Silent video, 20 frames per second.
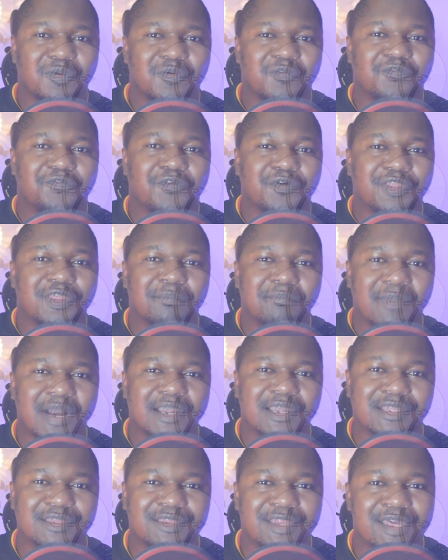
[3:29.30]
for the
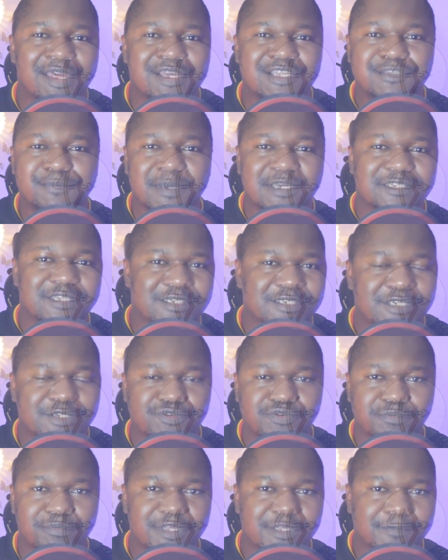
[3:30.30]
market they expected it
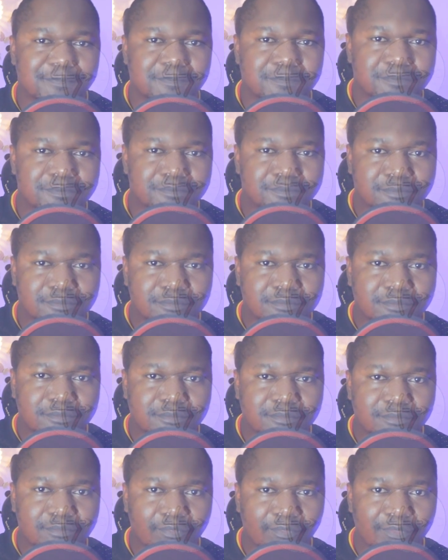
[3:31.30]
to be.
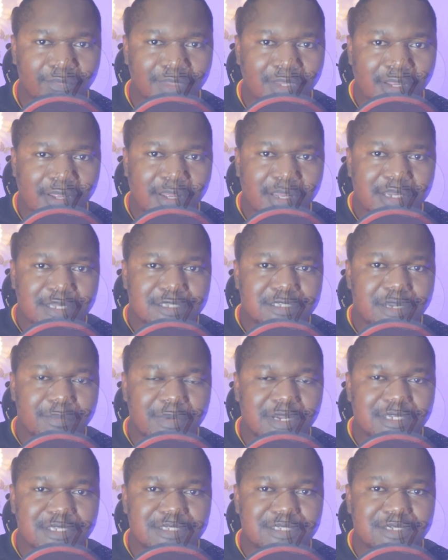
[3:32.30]

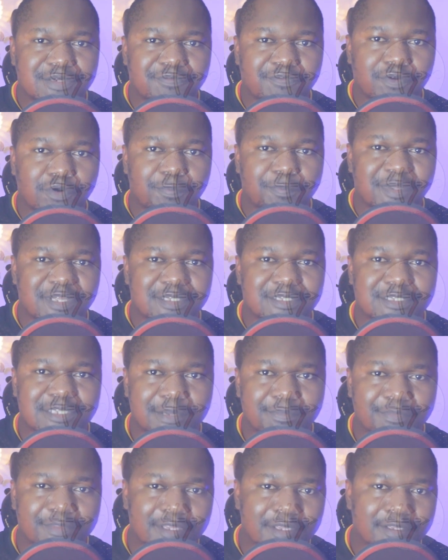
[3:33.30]
Someone is developing
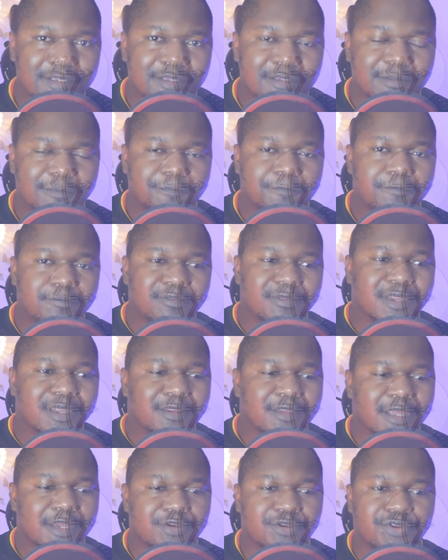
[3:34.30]
something
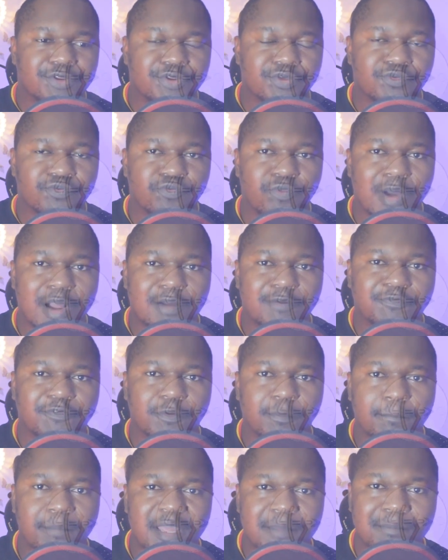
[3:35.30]
that should work
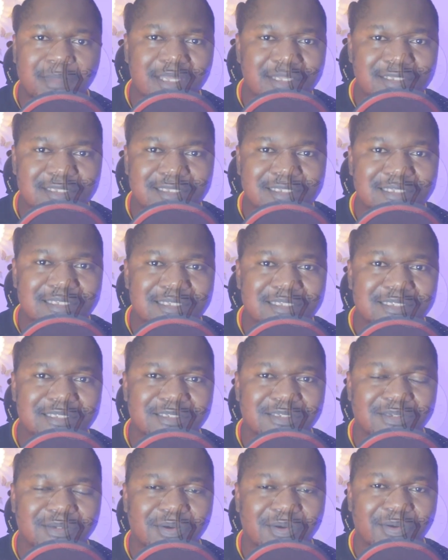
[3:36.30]
for babies,
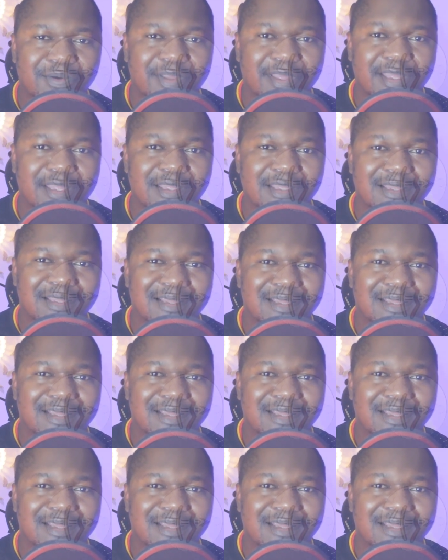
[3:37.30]
okay,